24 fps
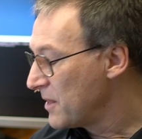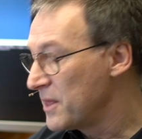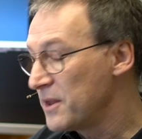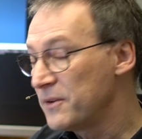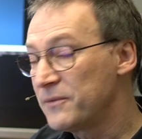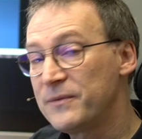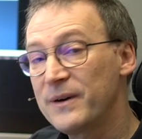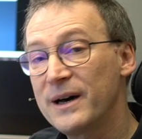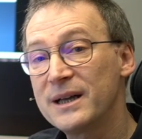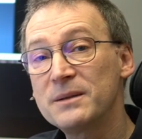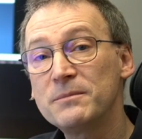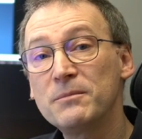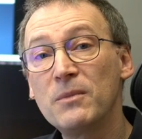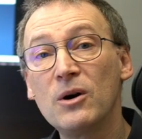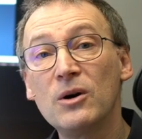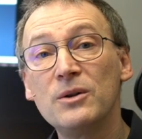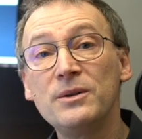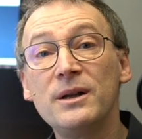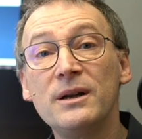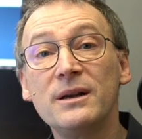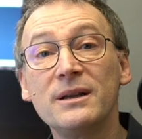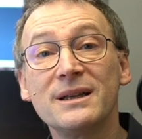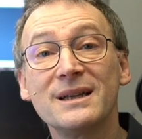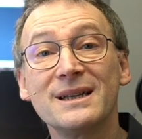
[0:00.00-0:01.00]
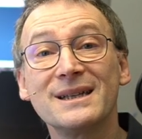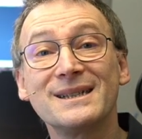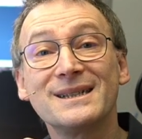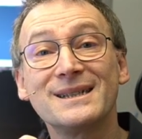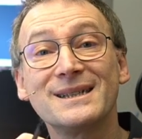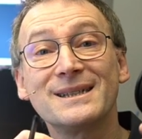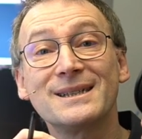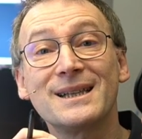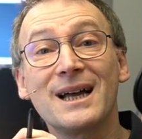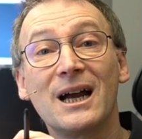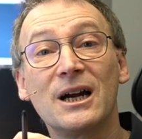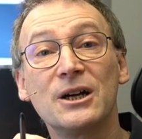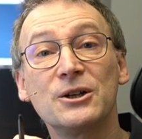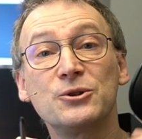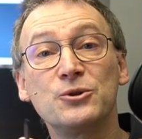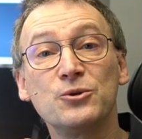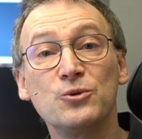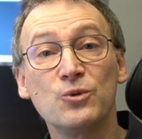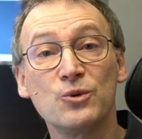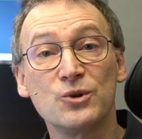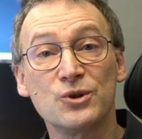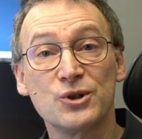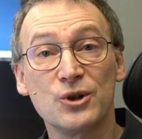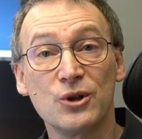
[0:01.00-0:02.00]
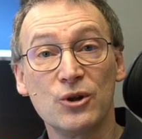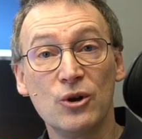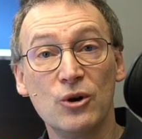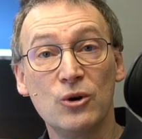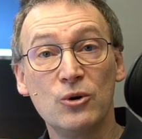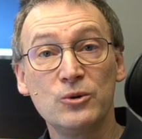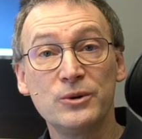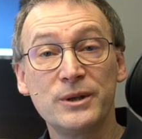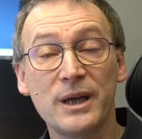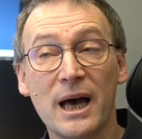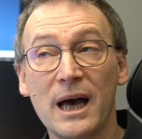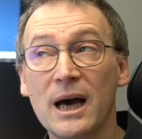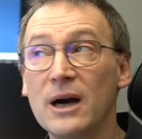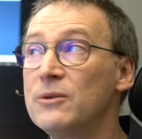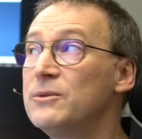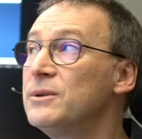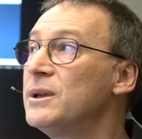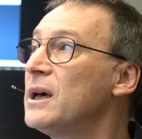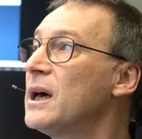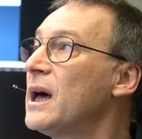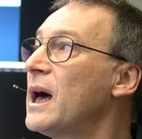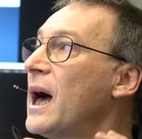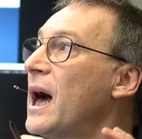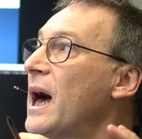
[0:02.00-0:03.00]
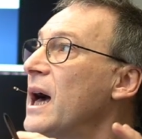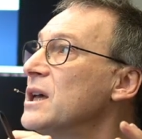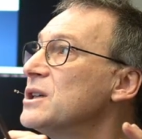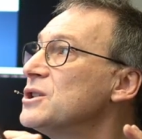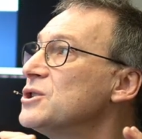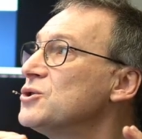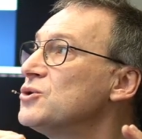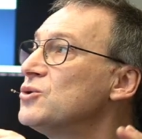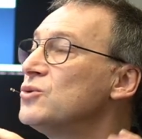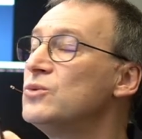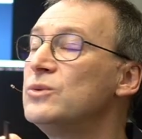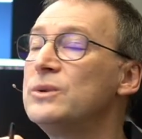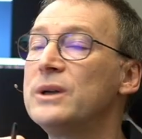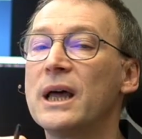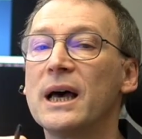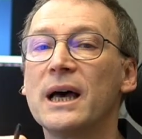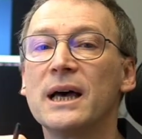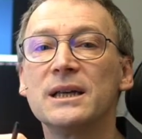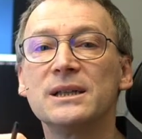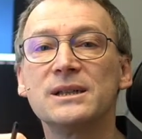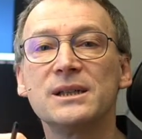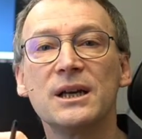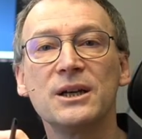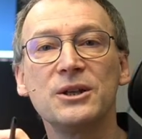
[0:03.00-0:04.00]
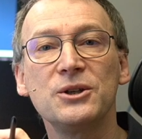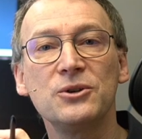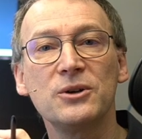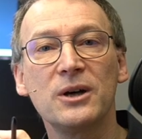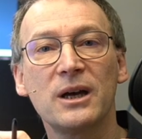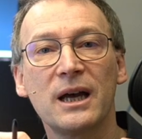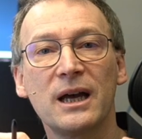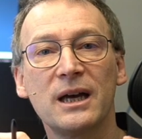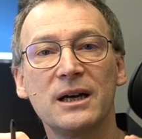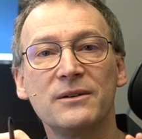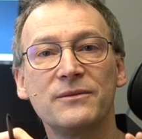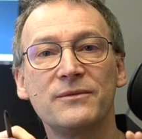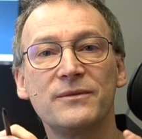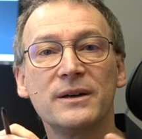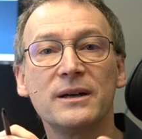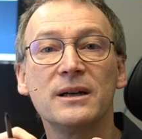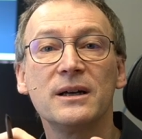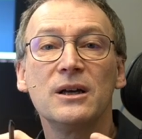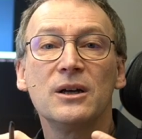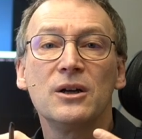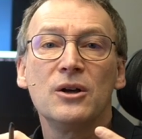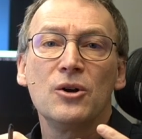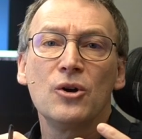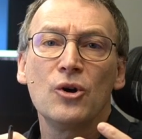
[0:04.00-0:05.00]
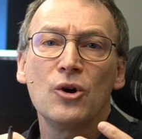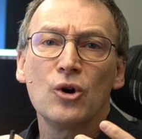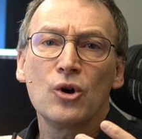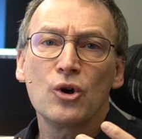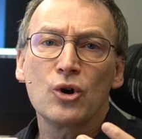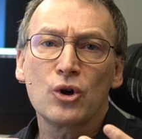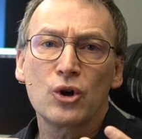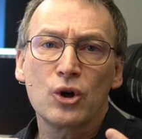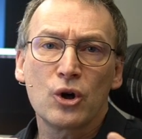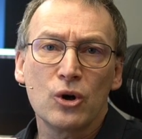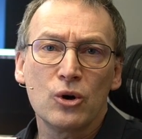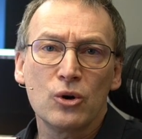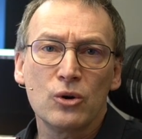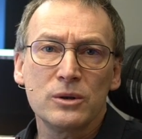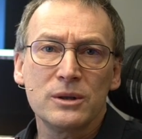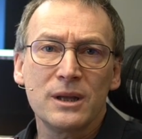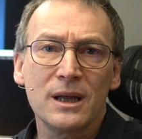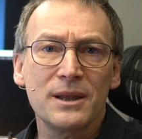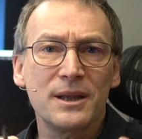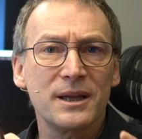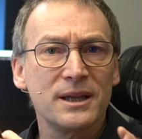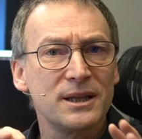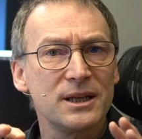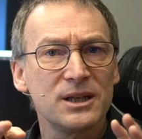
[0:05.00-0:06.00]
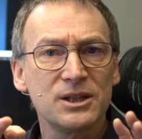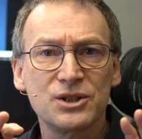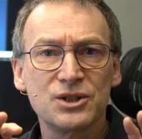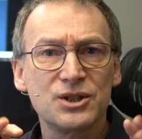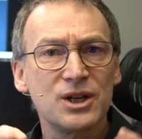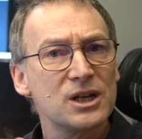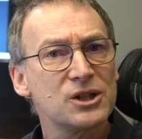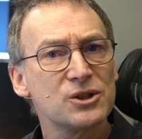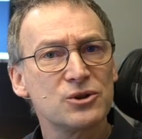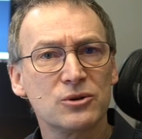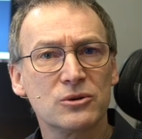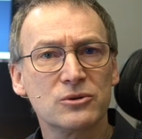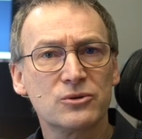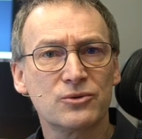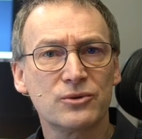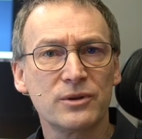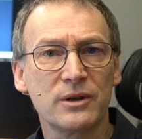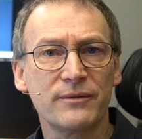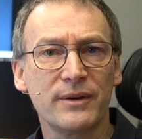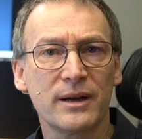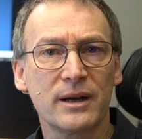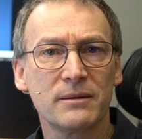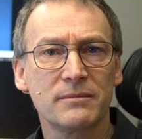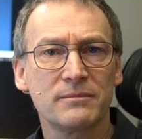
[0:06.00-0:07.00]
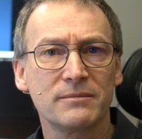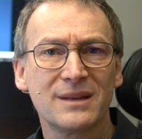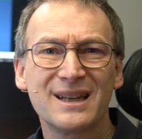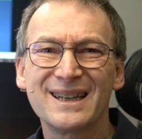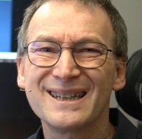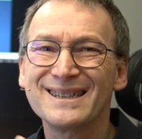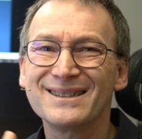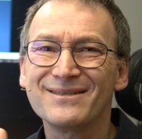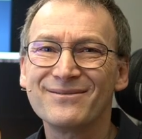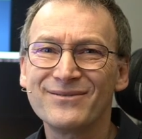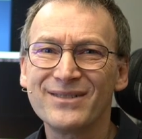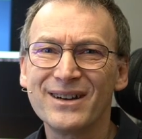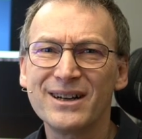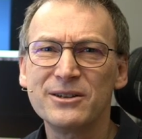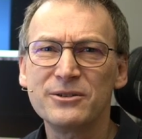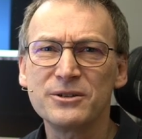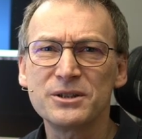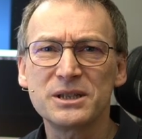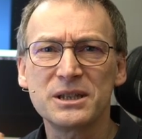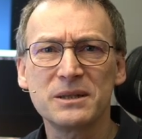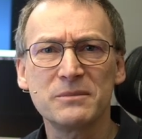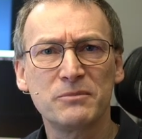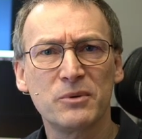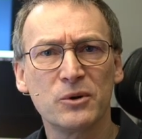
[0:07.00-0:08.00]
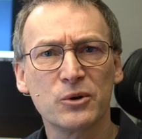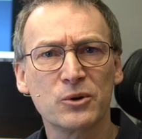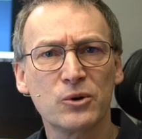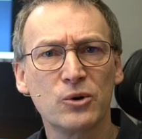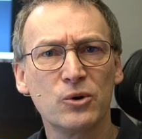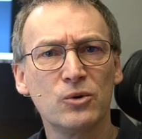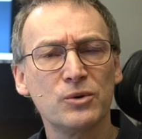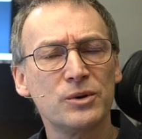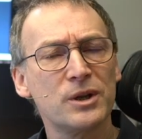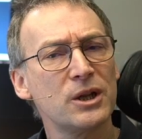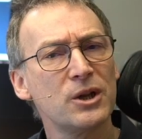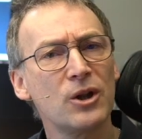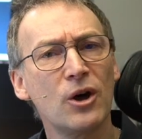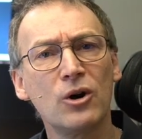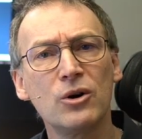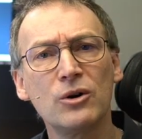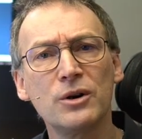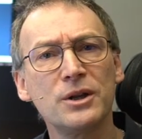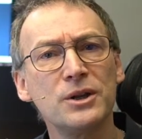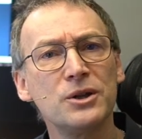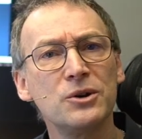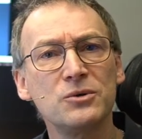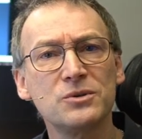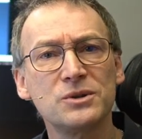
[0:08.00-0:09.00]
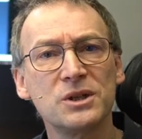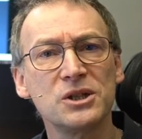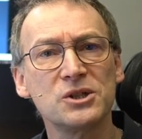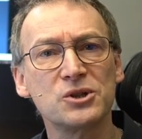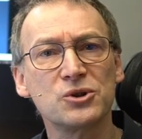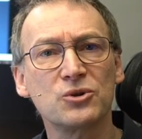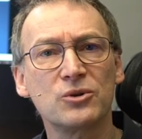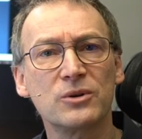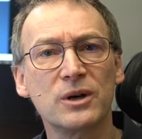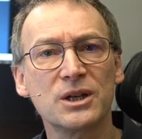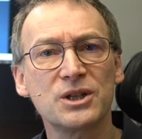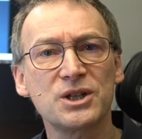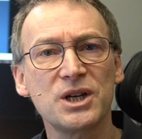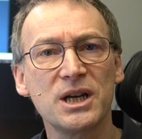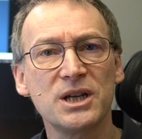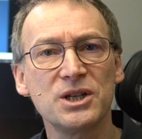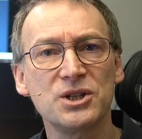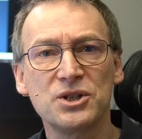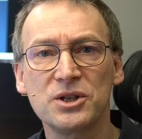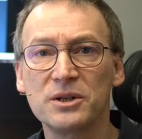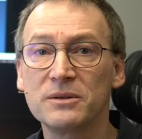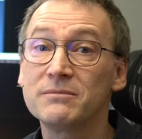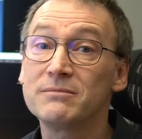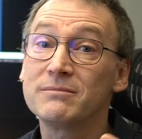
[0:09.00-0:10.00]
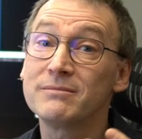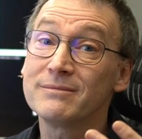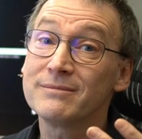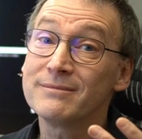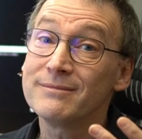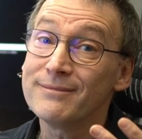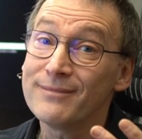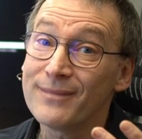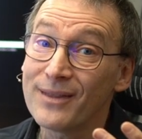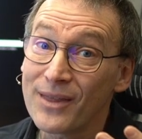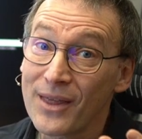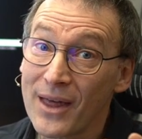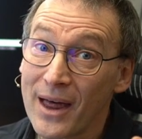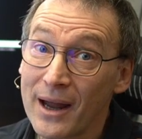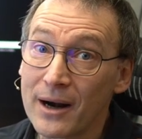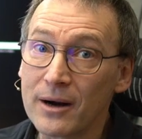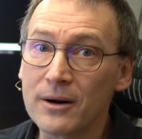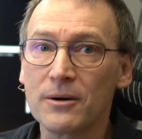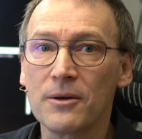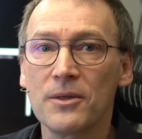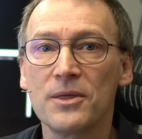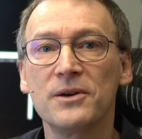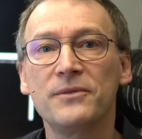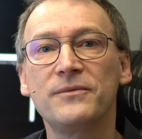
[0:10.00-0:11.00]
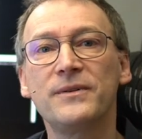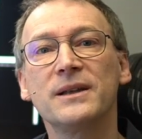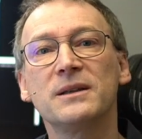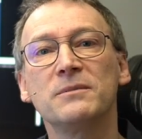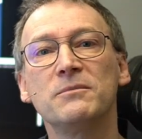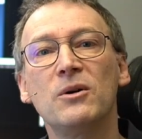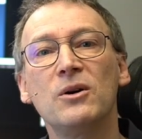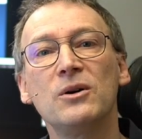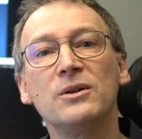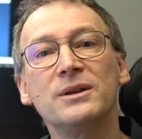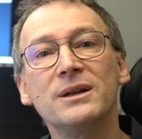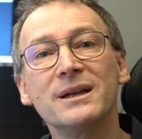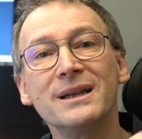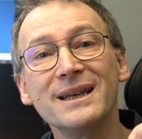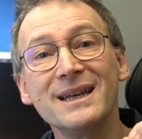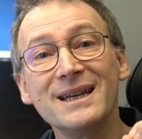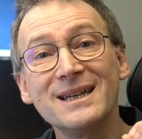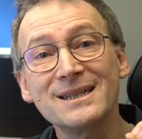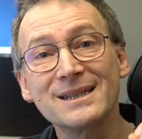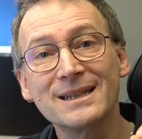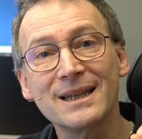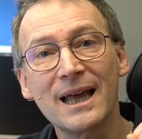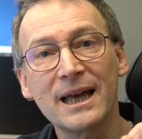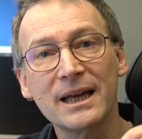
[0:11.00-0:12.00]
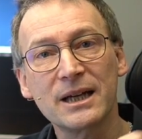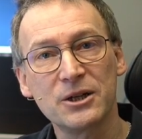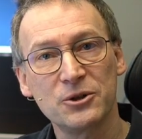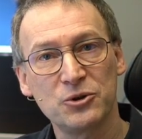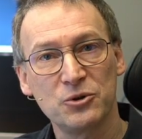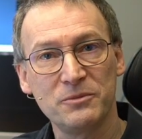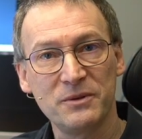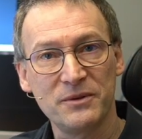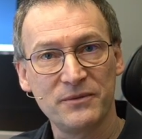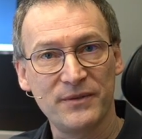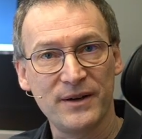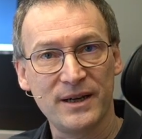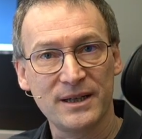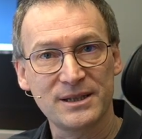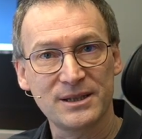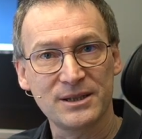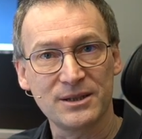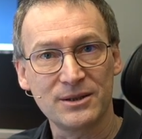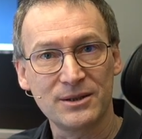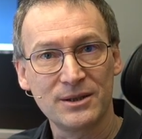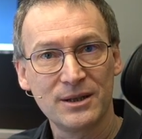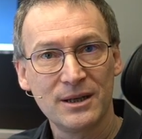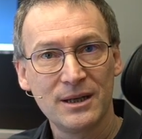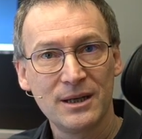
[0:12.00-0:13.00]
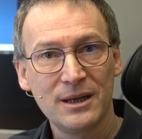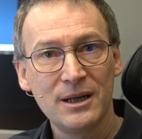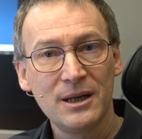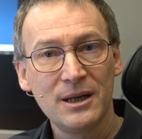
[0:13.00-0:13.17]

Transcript: The fat model start to slow down as soon as you have code that is just not trivial. Very simple code that only uses storage engine, there the fat model is likely to be faster.